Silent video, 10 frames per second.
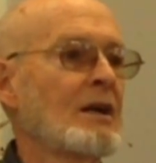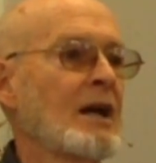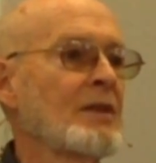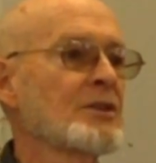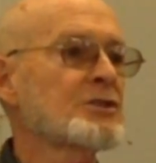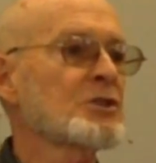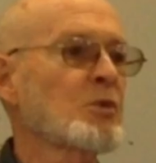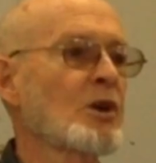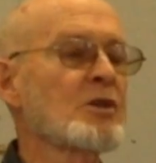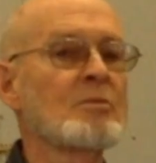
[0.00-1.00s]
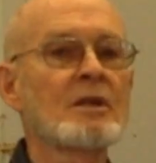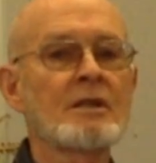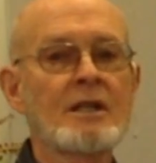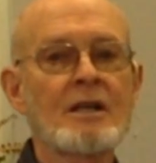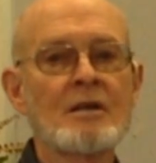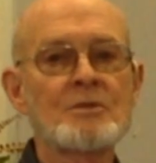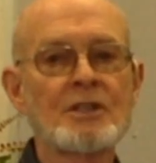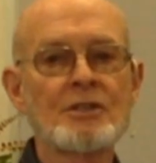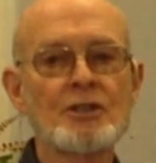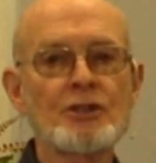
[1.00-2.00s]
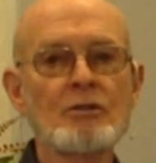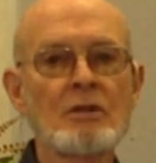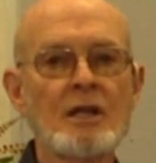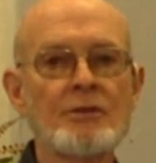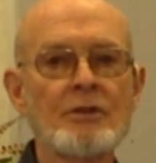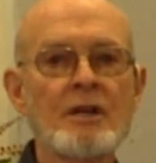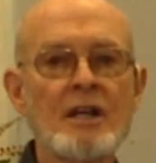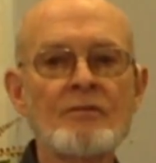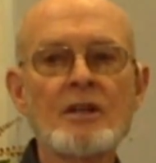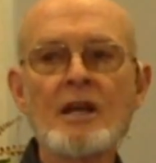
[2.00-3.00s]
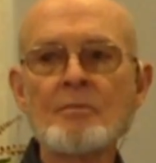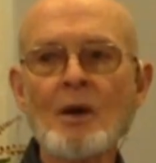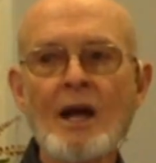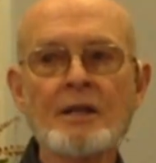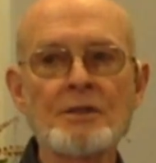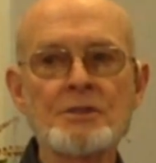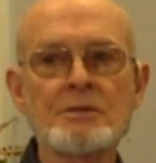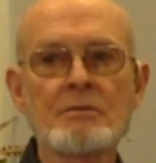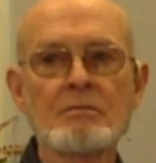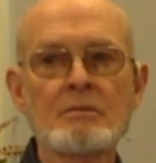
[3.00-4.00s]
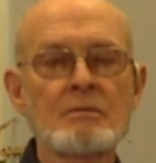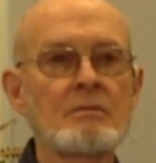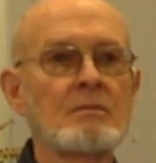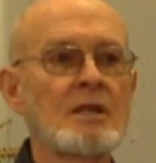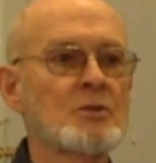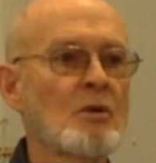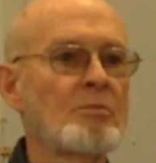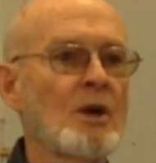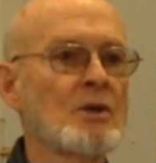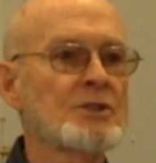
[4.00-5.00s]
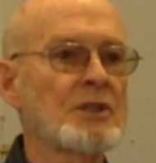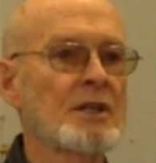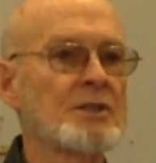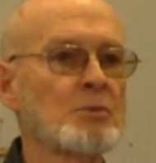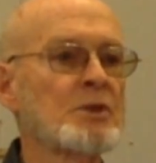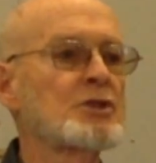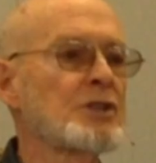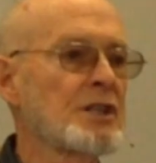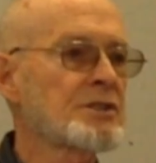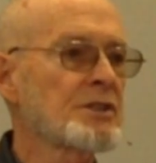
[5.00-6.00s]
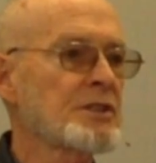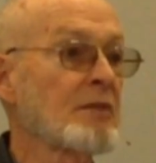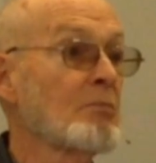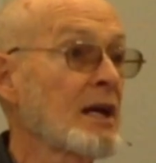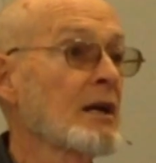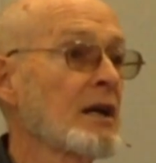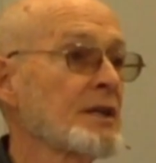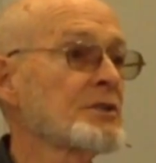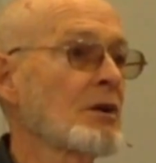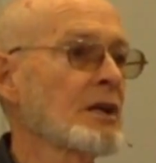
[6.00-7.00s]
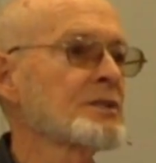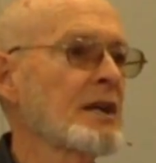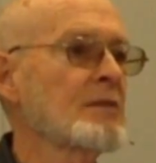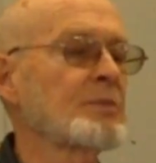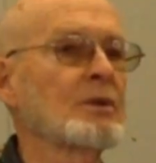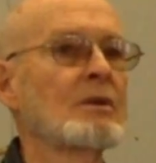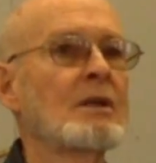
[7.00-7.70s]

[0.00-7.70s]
And this is where humility comes into shoe leather in everyday practice. That's what Paul says, with Jesus and Mary as our example.